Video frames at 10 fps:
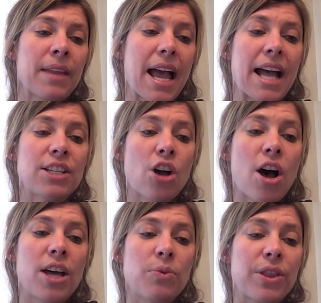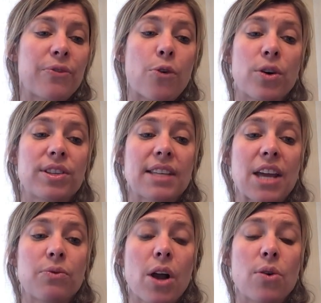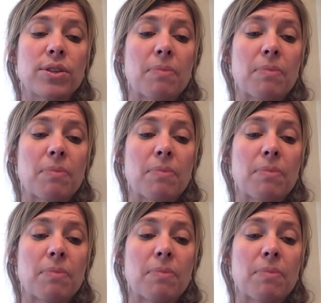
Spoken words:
At dawn, when the 4th sun rose,